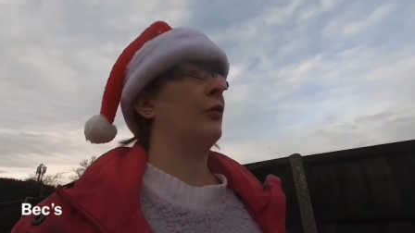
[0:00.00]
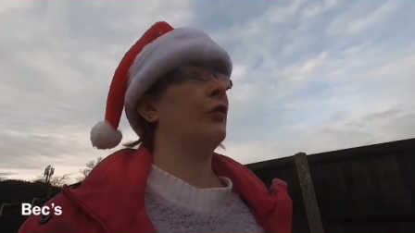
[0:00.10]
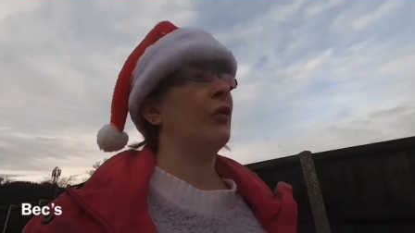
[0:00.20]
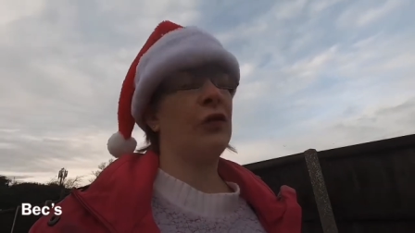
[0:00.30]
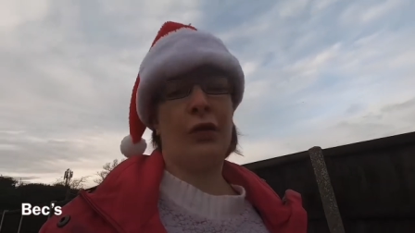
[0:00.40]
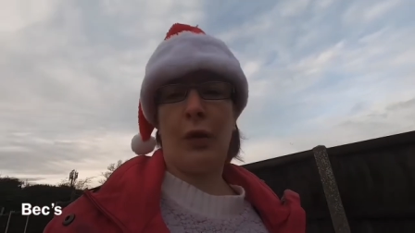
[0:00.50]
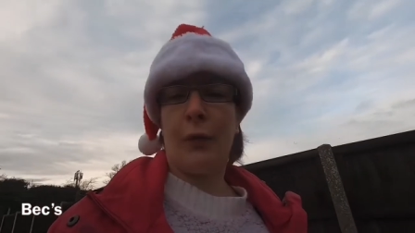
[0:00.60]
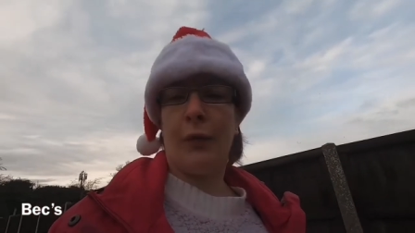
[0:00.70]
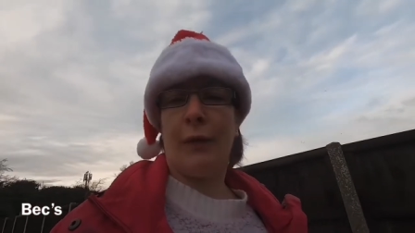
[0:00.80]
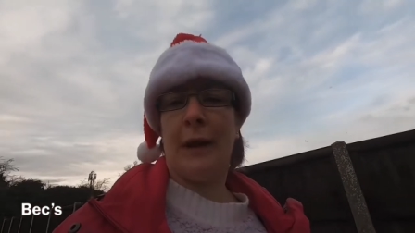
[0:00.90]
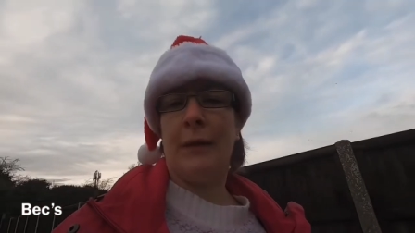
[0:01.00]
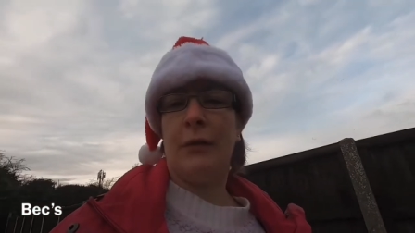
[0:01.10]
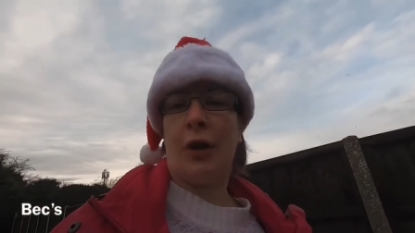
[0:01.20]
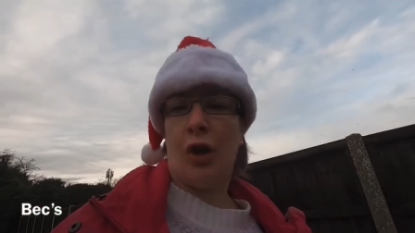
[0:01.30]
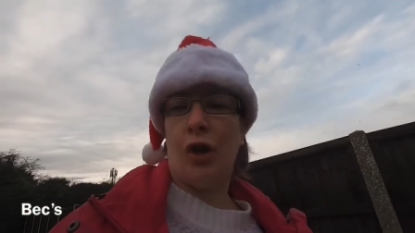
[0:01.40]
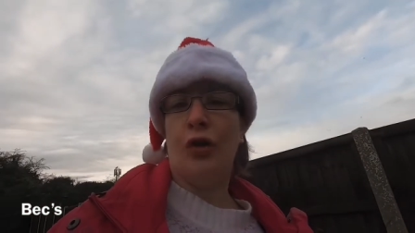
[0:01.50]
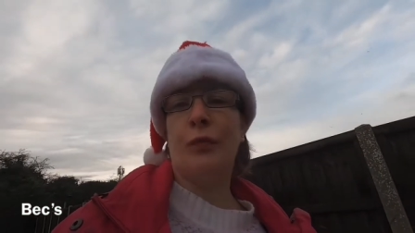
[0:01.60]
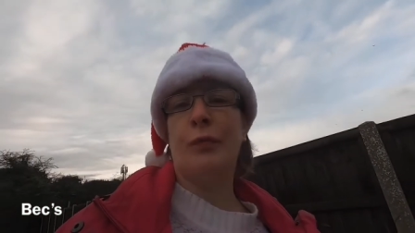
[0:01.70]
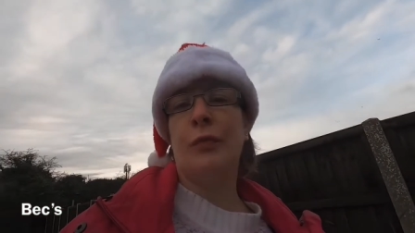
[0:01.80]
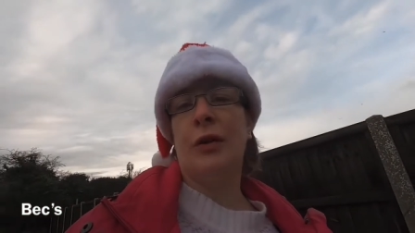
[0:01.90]
just going around home,
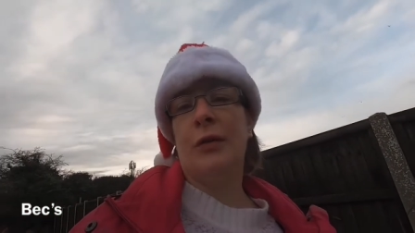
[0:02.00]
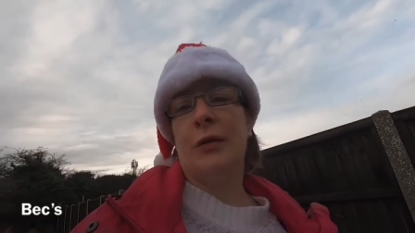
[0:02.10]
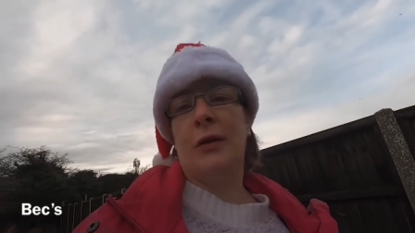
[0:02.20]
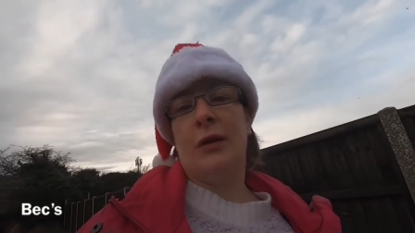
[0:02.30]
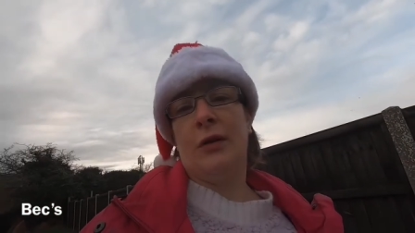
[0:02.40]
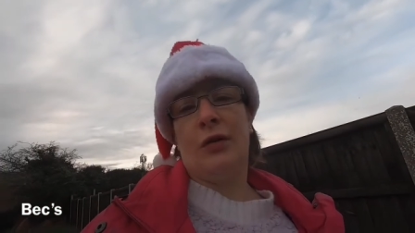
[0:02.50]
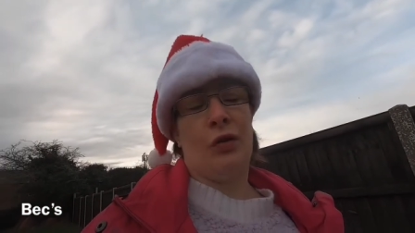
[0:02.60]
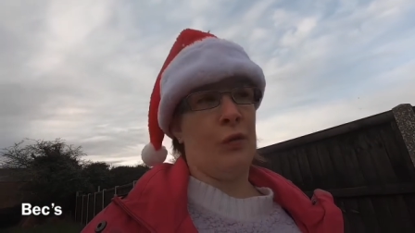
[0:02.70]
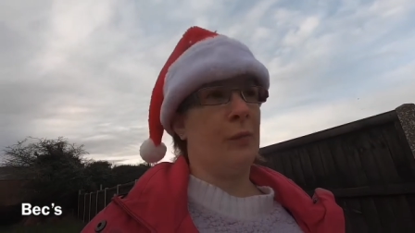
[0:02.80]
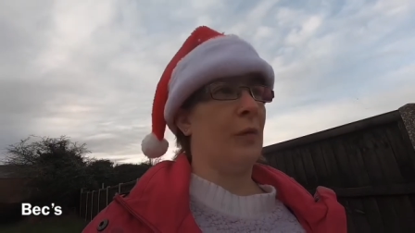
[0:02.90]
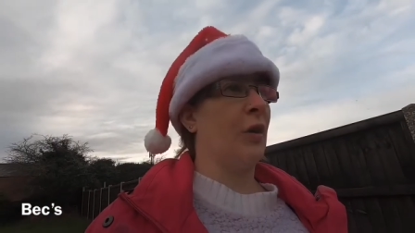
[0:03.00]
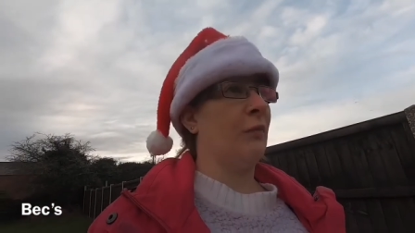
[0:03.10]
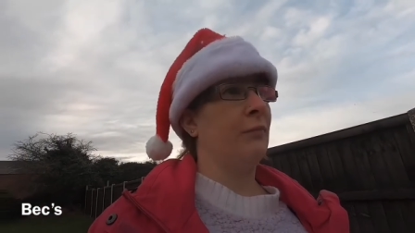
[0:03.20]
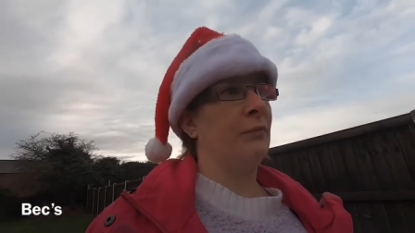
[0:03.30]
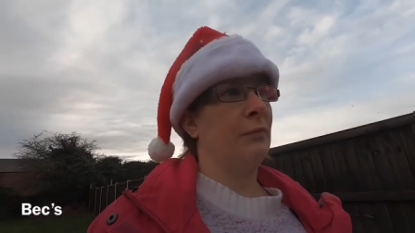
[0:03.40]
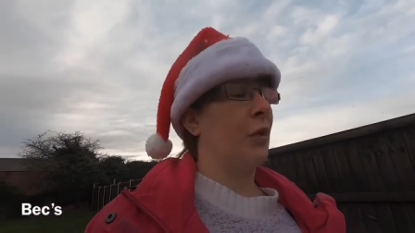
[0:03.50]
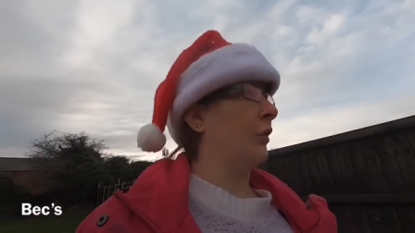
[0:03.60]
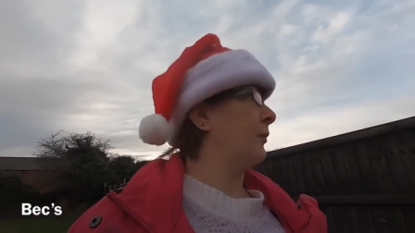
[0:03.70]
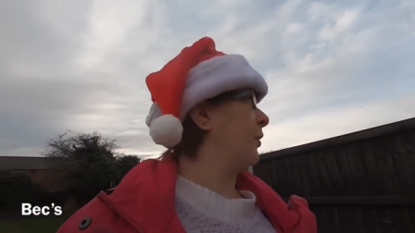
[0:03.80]
doing my mind of my